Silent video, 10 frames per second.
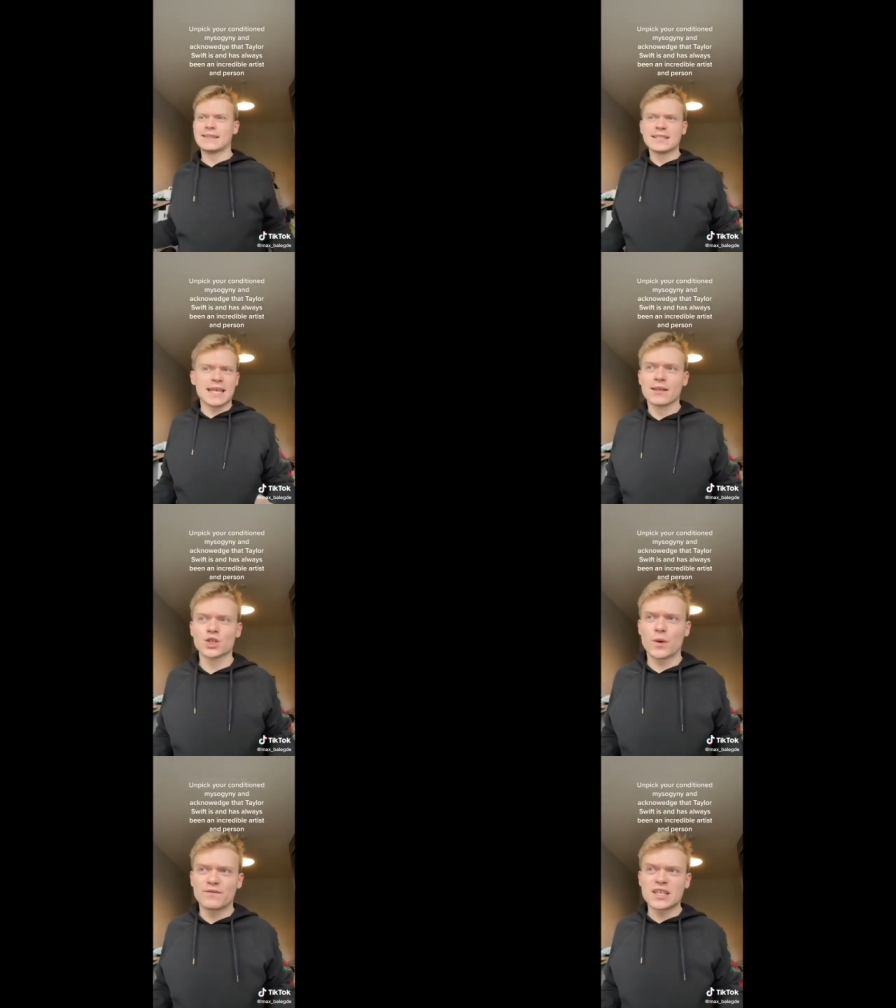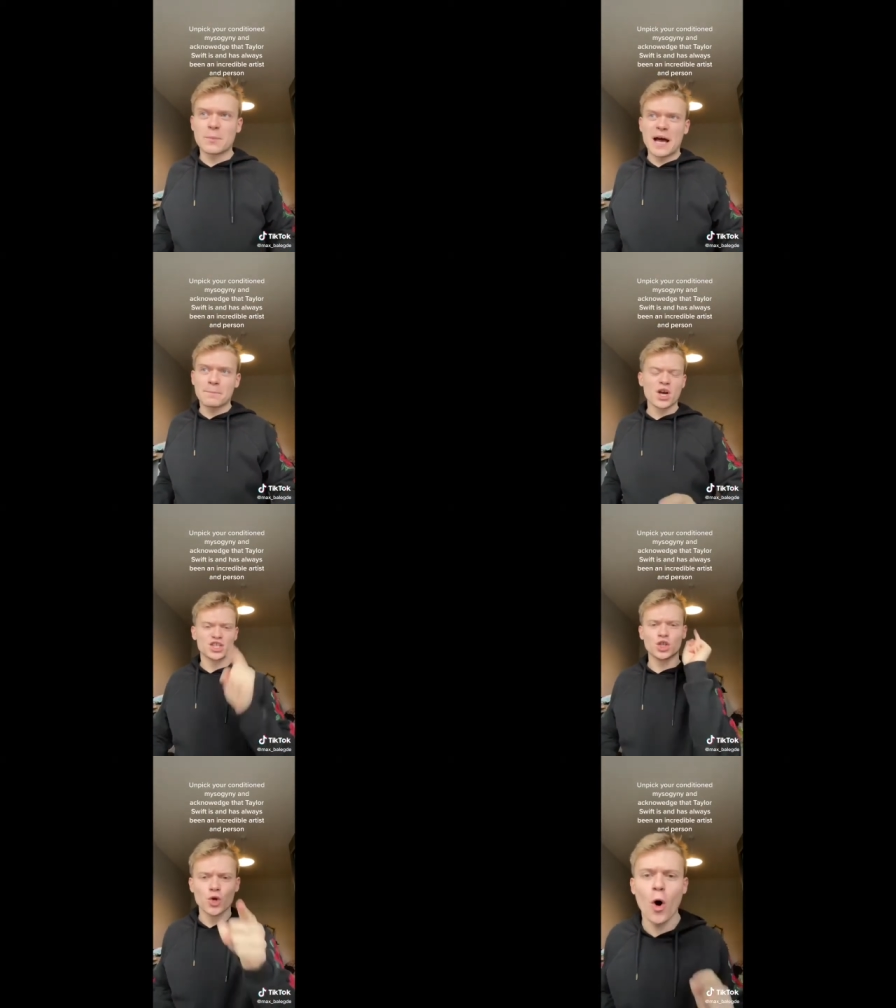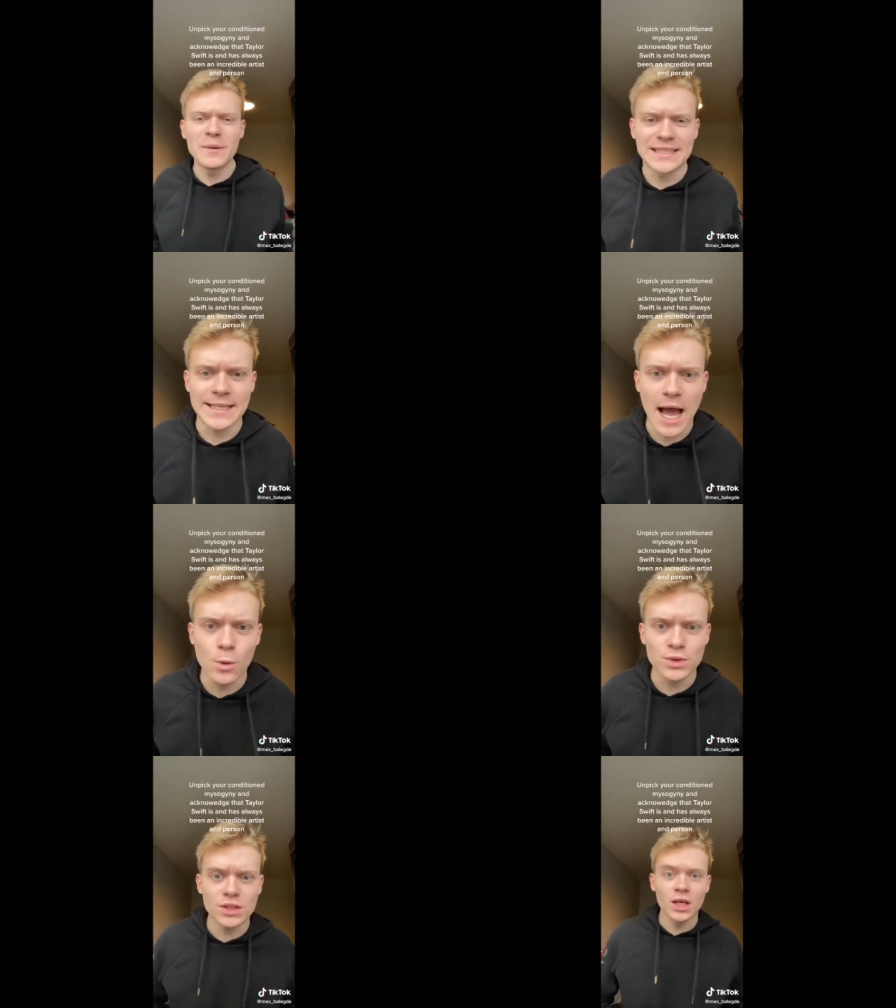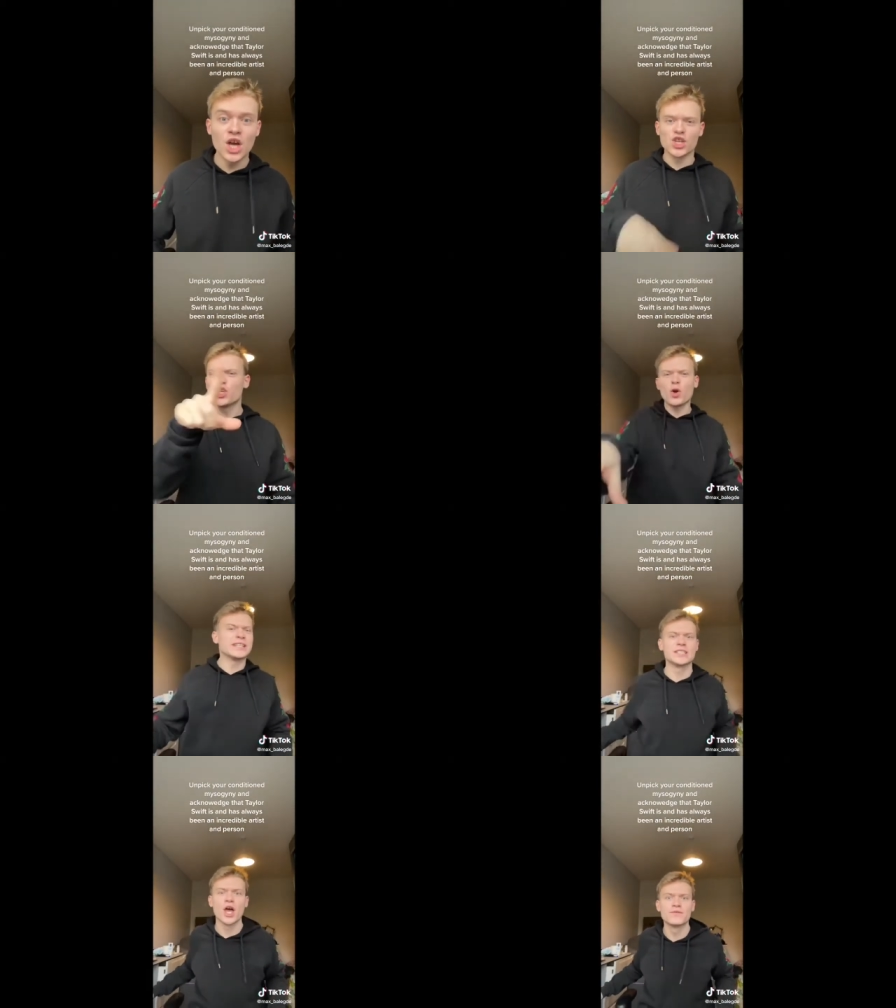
that Taylor Swift is a bad person, you're missing out. You don't deserve